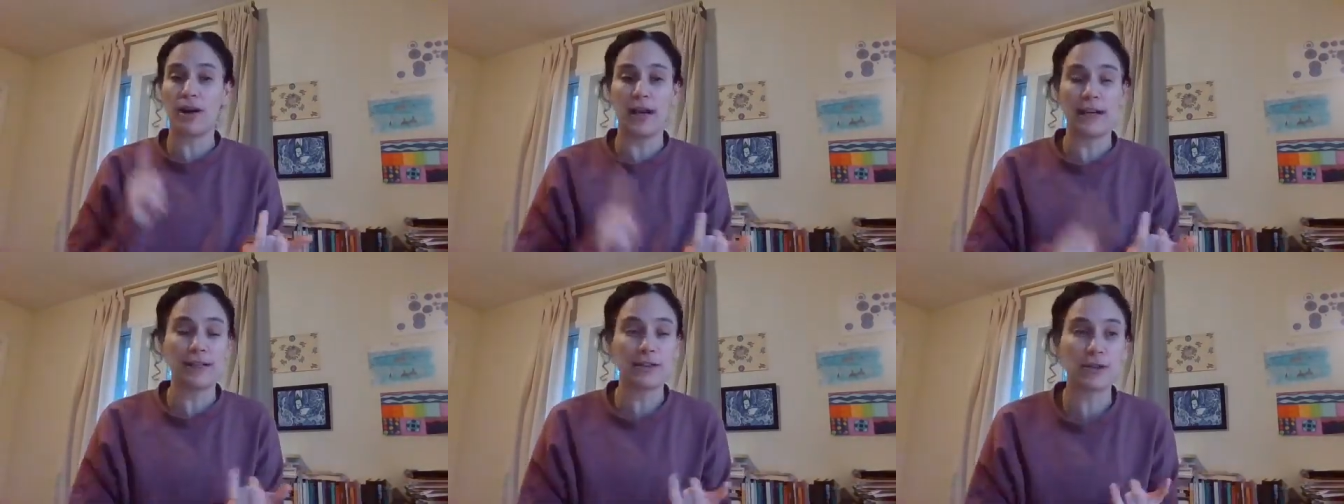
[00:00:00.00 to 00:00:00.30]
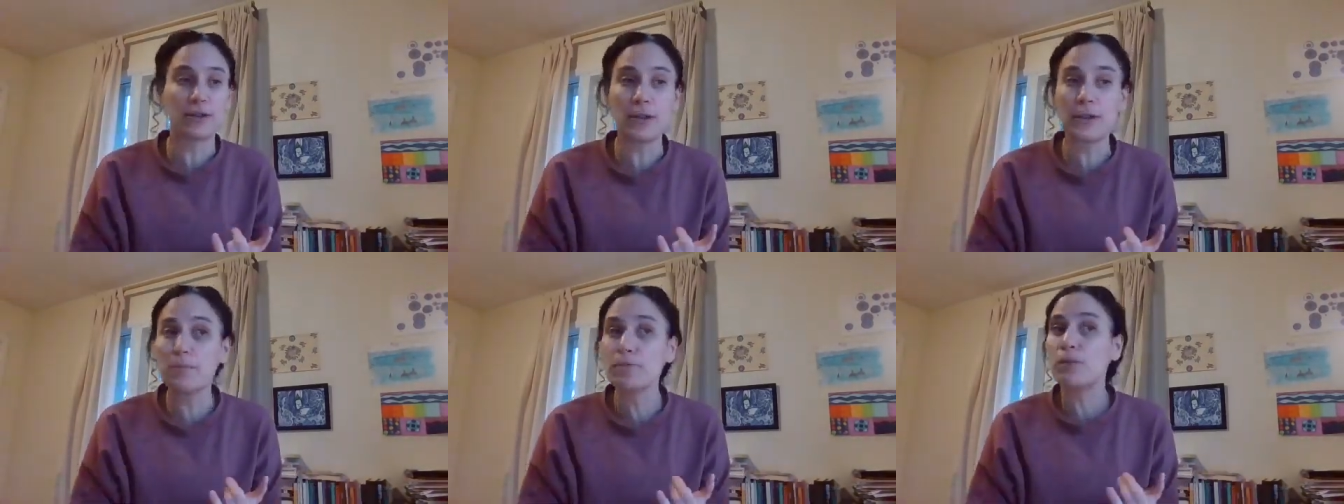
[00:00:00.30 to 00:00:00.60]

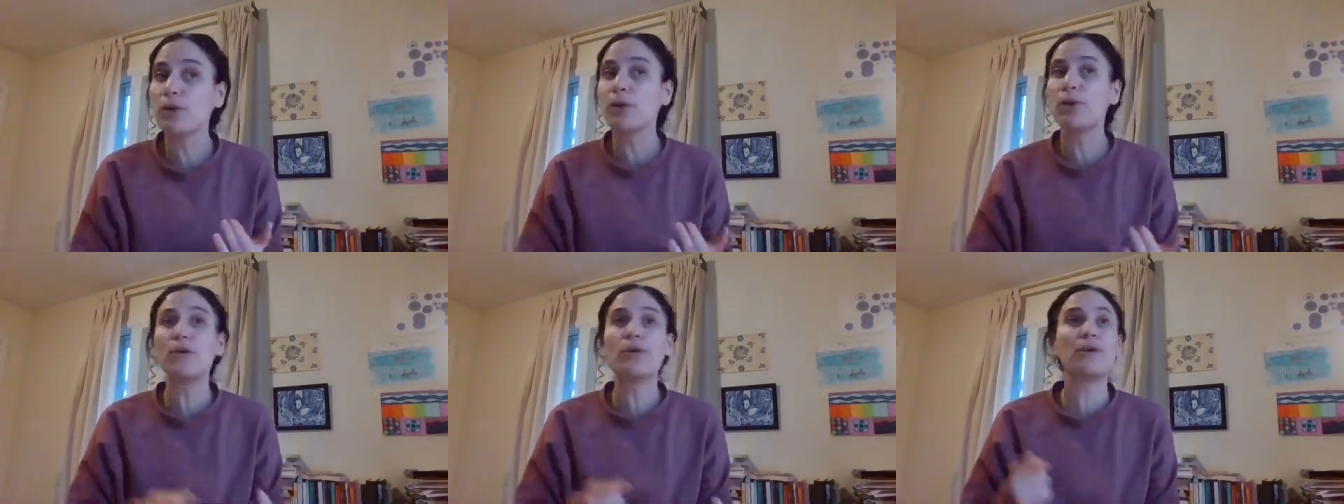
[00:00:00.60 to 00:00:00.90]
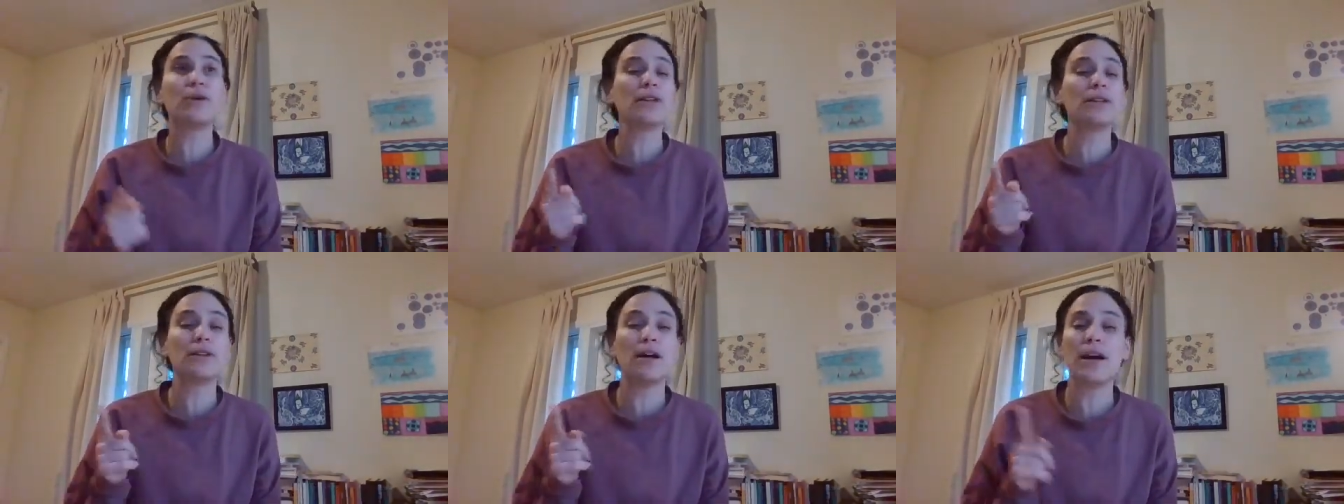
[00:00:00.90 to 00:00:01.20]

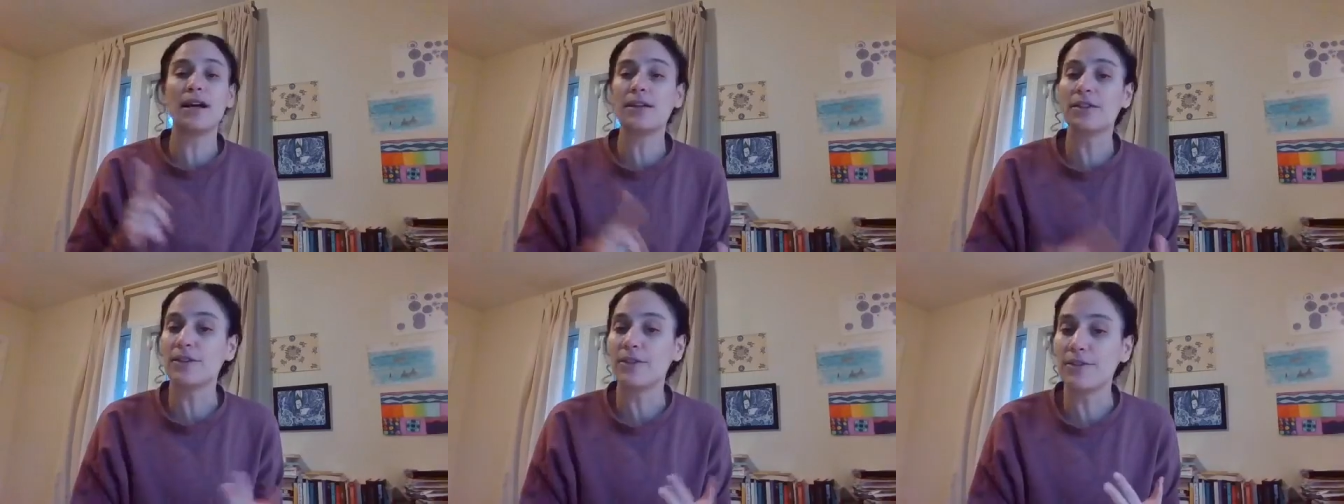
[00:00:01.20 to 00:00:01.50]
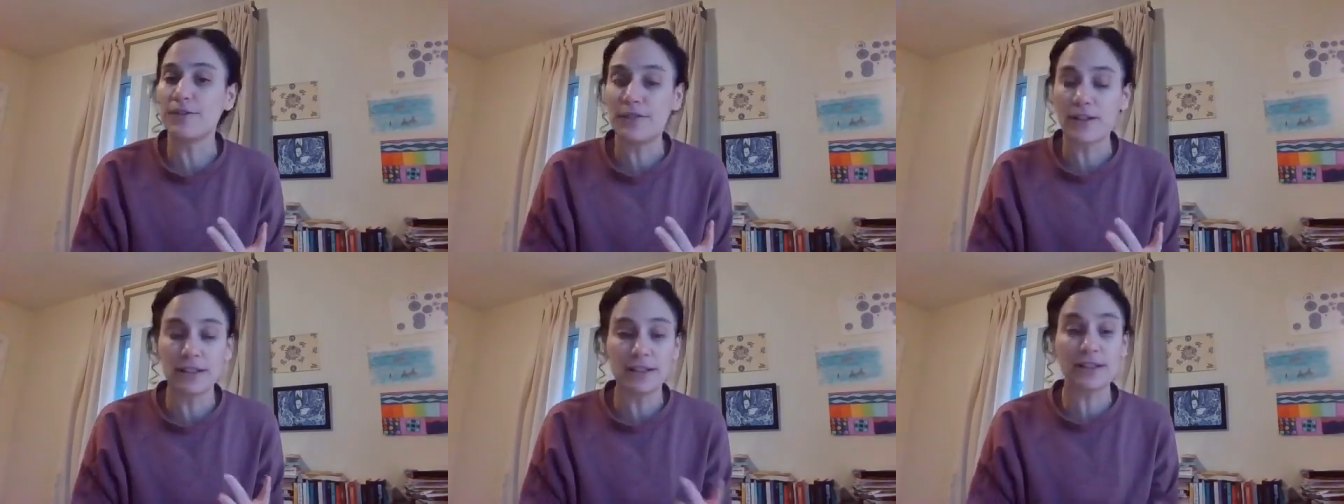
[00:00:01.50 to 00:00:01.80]
underemployed,
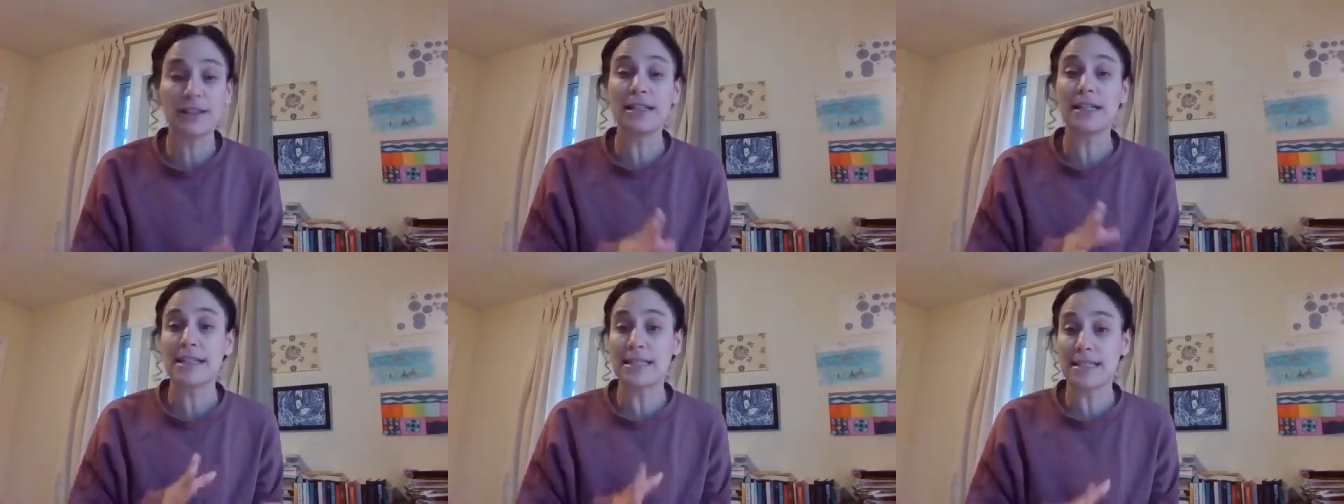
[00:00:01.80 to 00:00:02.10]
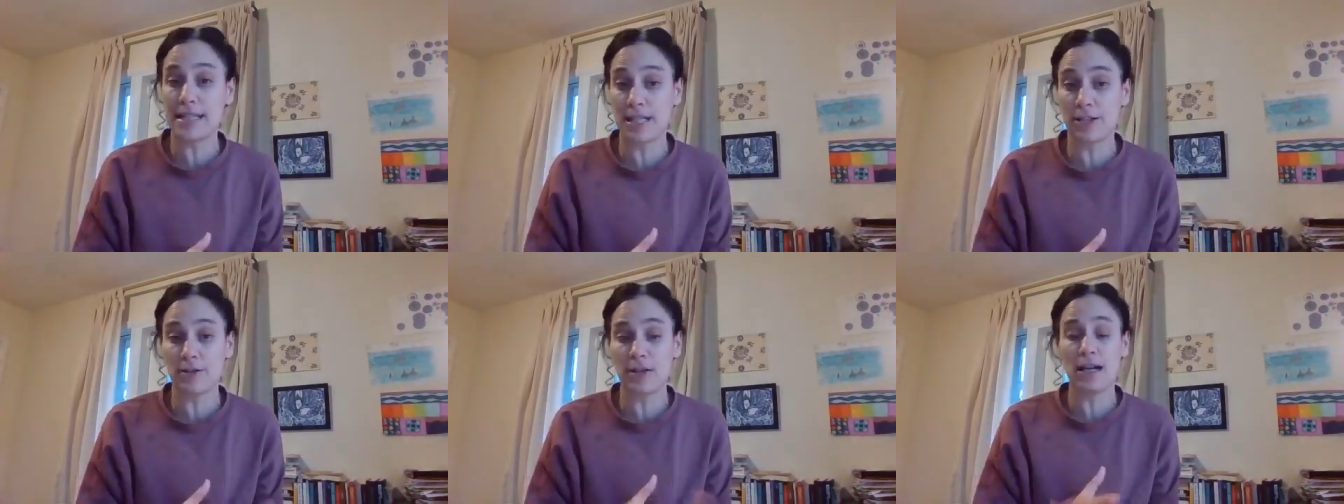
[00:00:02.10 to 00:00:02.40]
underfunded,
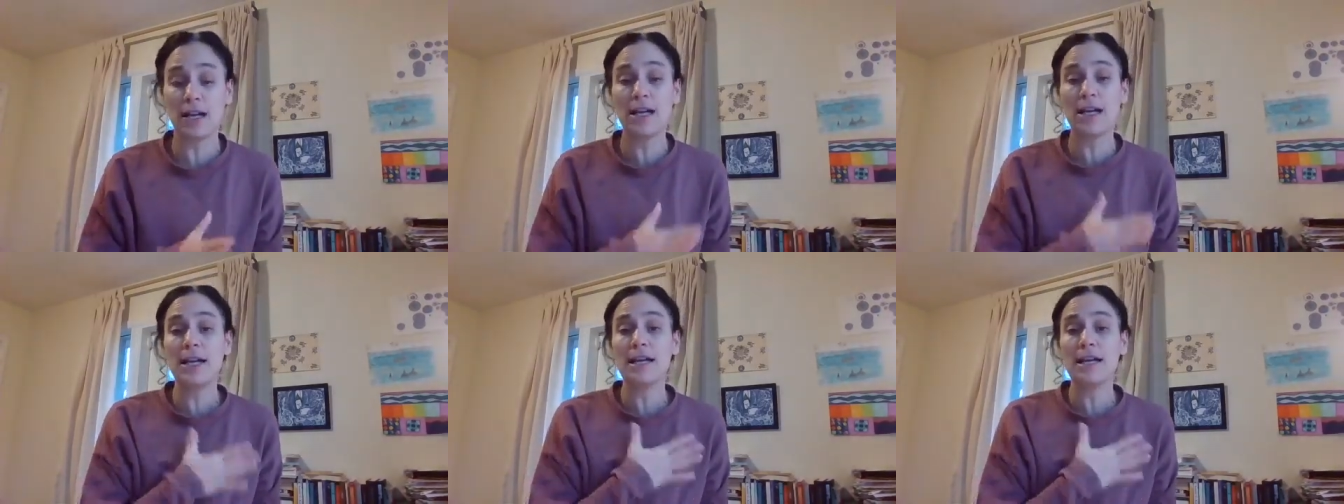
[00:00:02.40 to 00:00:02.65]
etc.